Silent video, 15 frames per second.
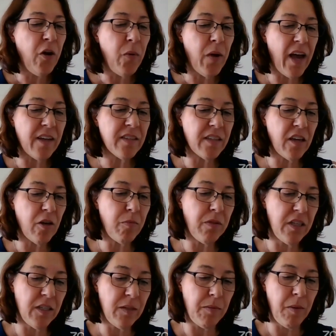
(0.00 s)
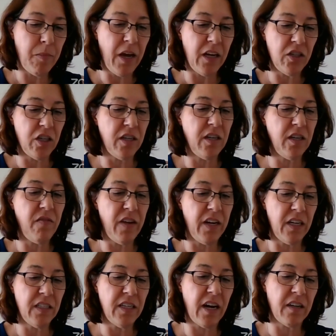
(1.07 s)
We ask that you please be patient if
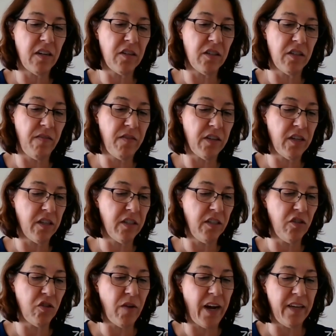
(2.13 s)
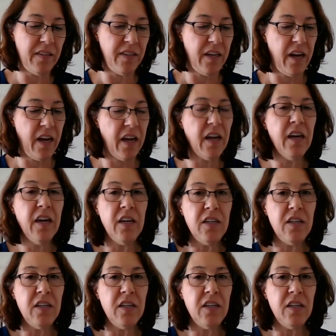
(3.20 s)
any technical difficulties arise today.